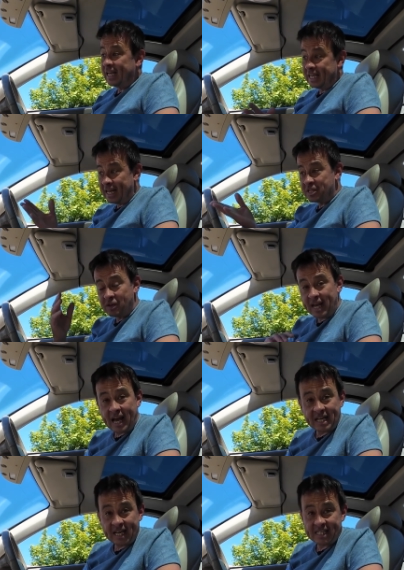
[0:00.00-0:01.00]
You literally
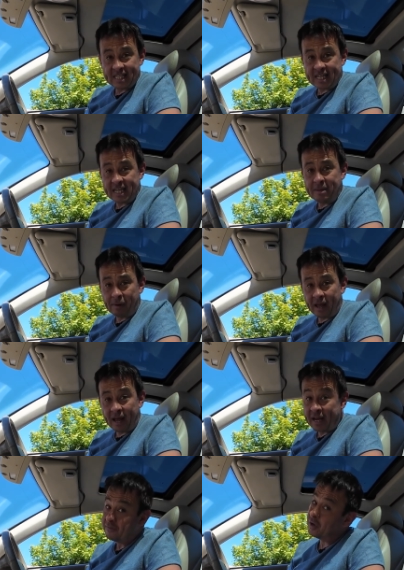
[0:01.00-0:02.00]
had a CD player,
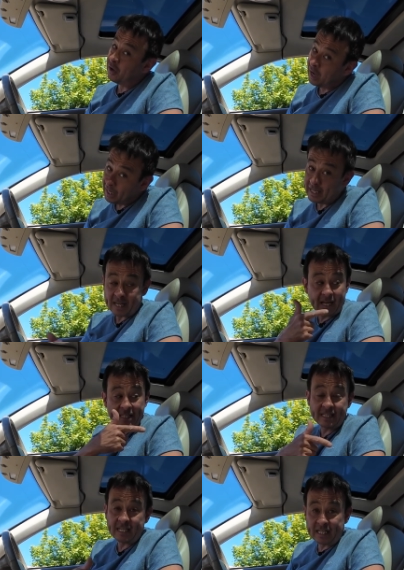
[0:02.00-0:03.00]
and if you're lucky, you had a
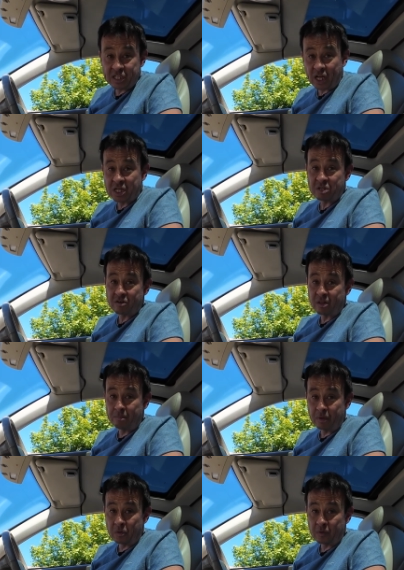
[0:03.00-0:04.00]
CD changer in the
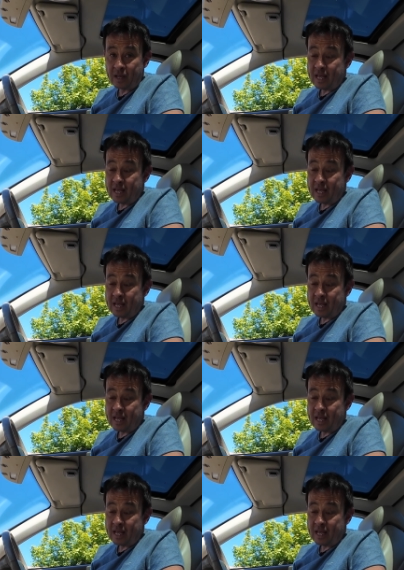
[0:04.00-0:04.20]
boot.